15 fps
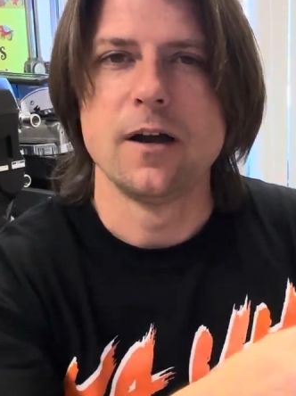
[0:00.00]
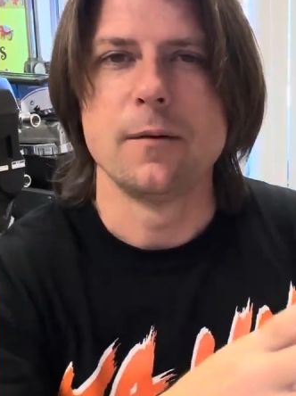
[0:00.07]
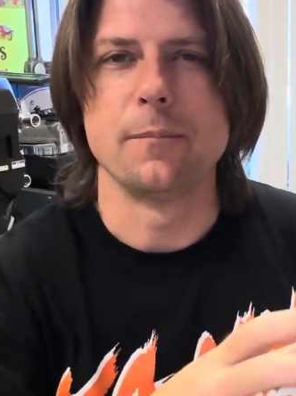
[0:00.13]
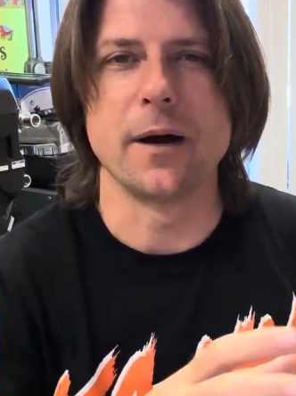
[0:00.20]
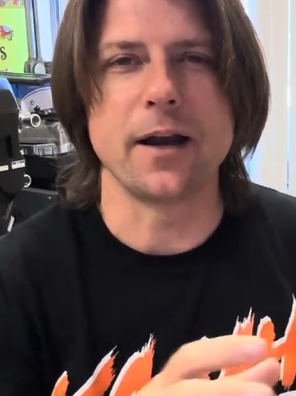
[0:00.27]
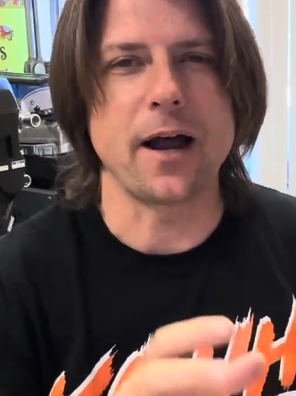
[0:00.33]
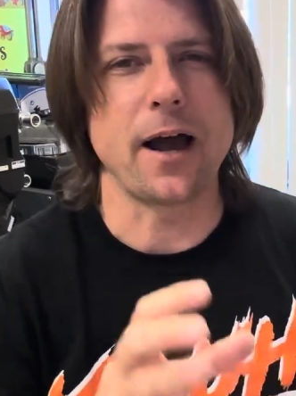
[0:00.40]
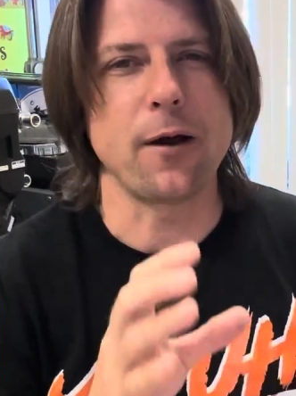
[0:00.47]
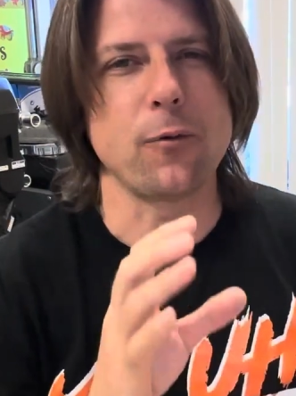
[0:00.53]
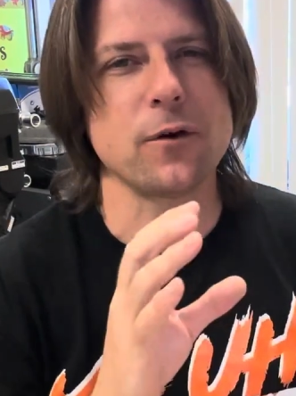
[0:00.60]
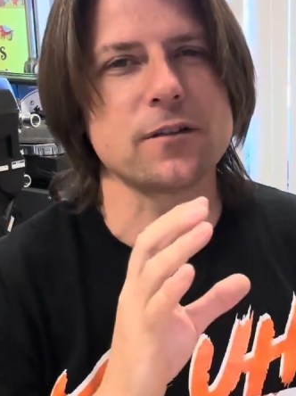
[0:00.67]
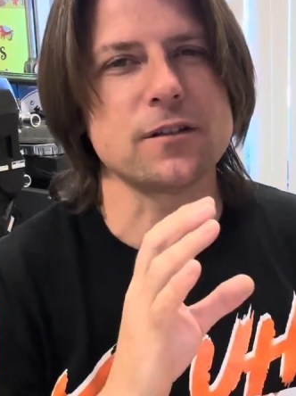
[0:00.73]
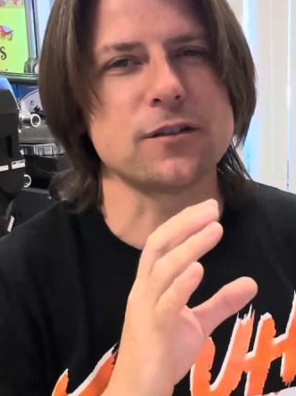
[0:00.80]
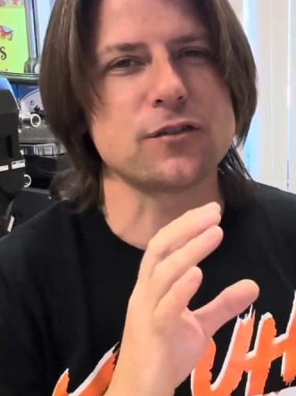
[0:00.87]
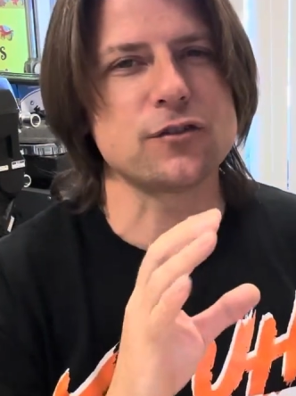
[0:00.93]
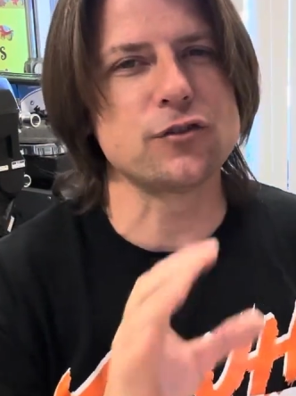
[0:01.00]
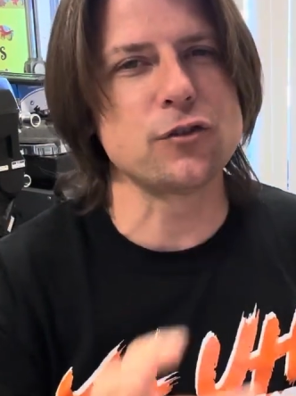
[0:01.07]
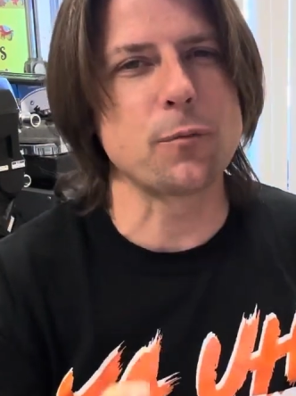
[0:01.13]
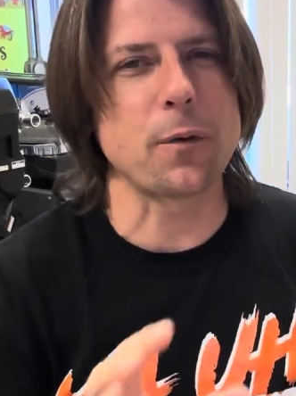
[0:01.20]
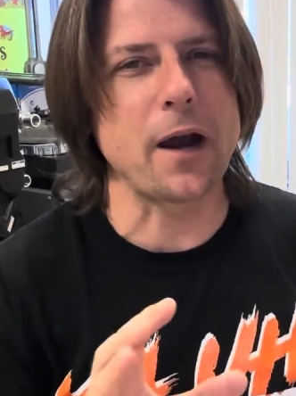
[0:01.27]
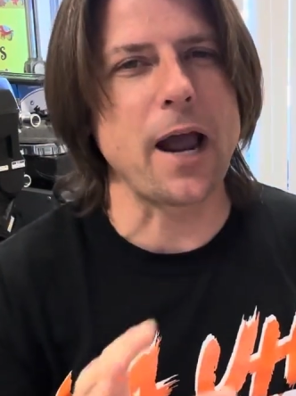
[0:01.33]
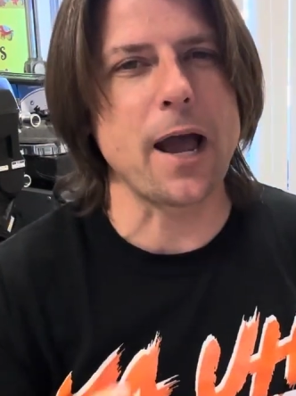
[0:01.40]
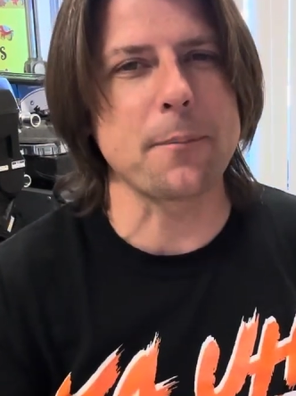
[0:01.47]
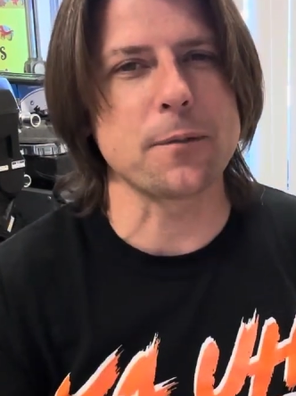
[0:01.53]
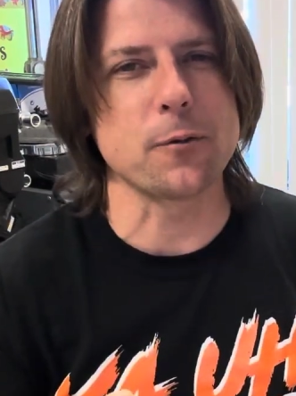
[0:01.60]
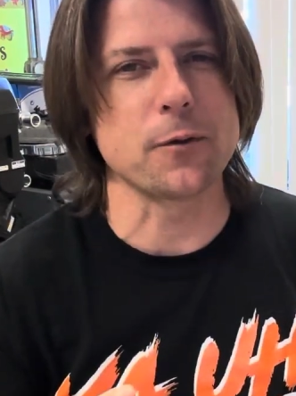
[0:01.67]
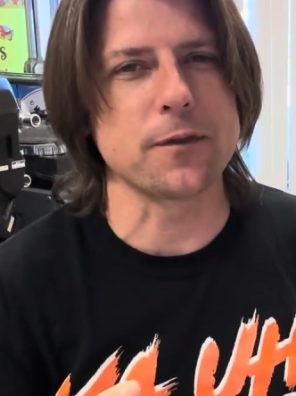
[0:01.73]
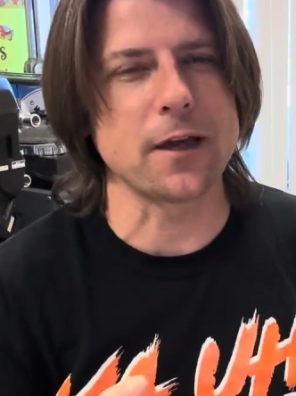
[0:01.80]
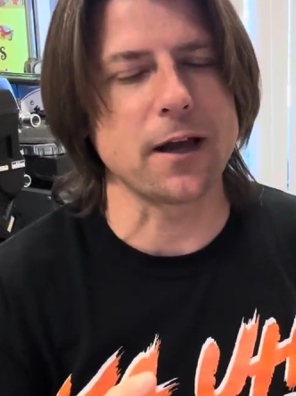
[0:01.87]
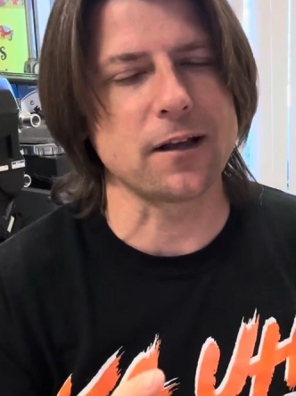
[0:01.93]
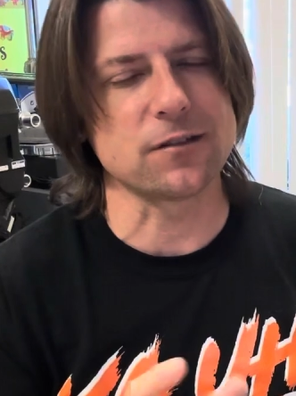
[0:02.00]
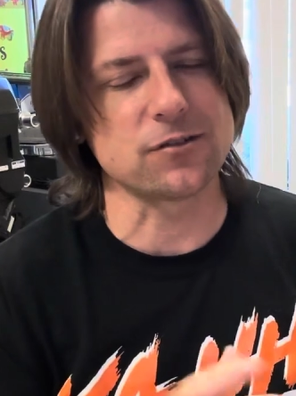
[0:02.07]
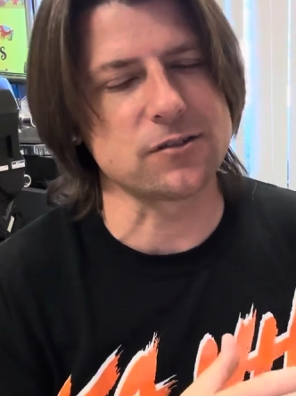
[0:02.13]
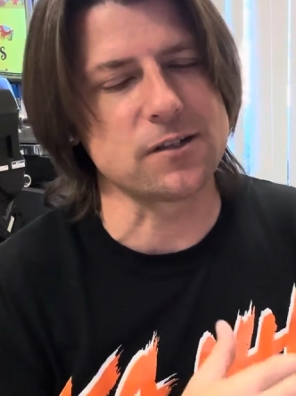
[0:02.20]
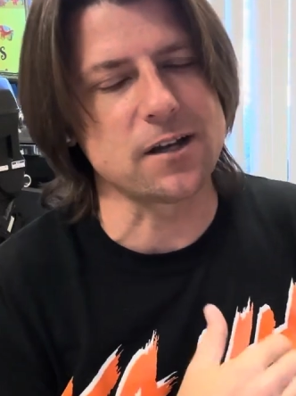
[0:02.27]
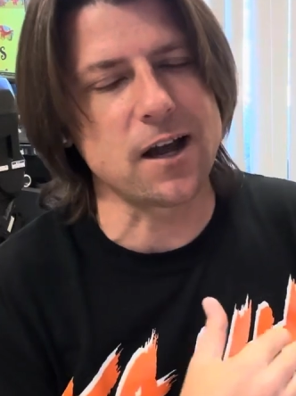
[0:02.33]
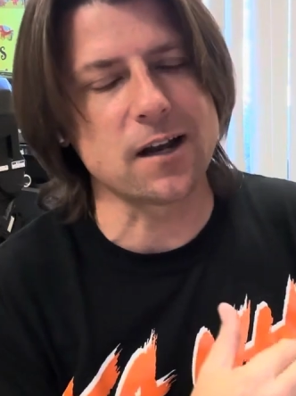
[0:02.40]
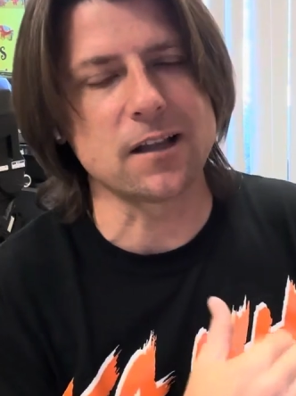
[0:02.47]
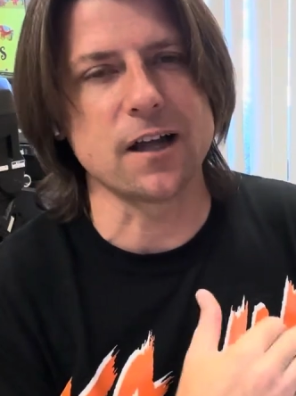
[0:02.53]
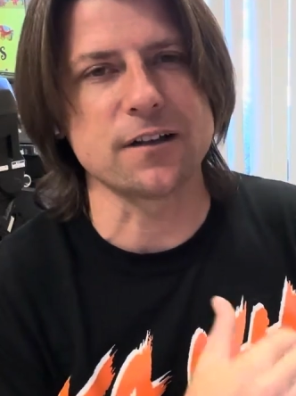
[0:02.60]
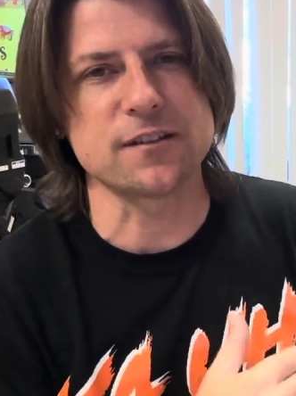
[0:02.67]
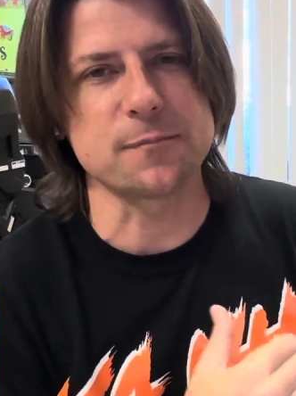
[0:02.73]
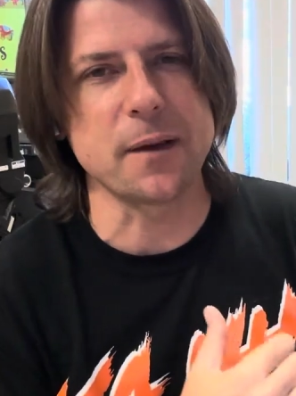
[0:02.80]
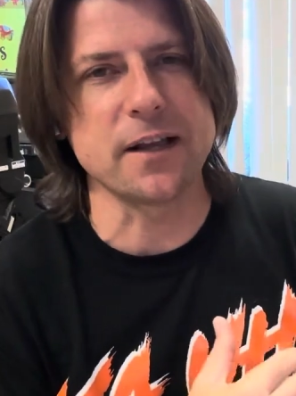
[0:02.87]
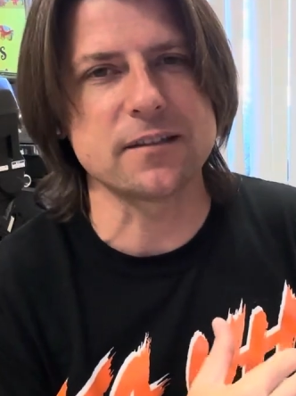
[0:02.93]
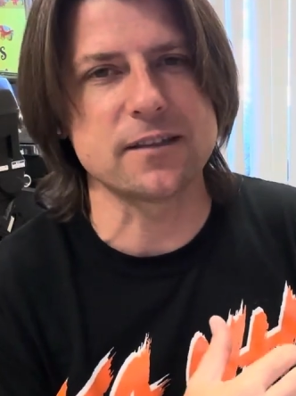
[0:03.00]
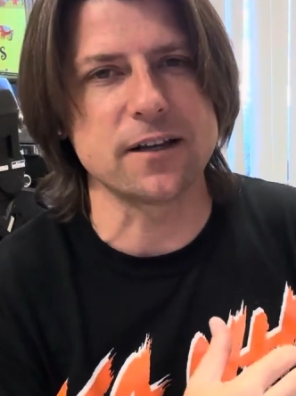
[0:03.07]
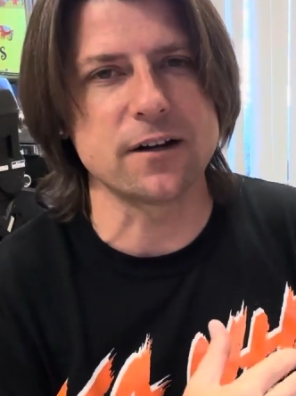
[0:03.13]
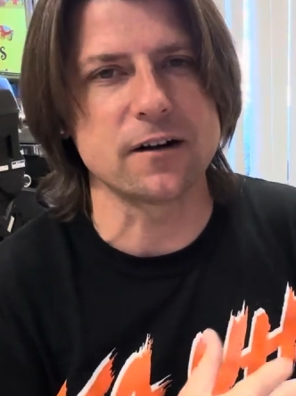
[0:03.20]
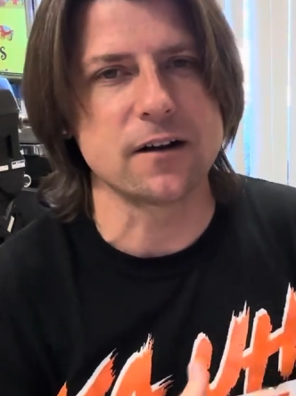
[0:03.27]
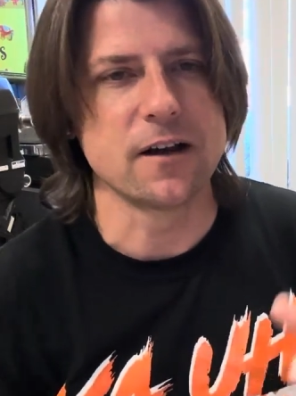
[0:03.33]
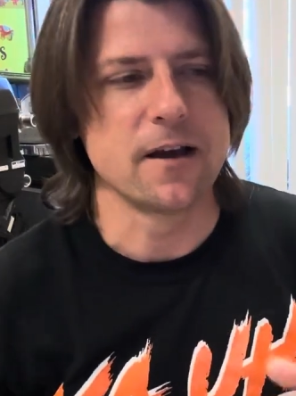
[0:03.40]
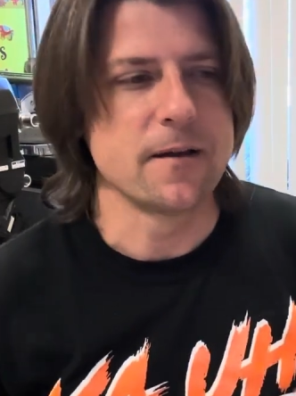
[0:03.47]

but I wasn't super happy with that because there's not a lot of space there.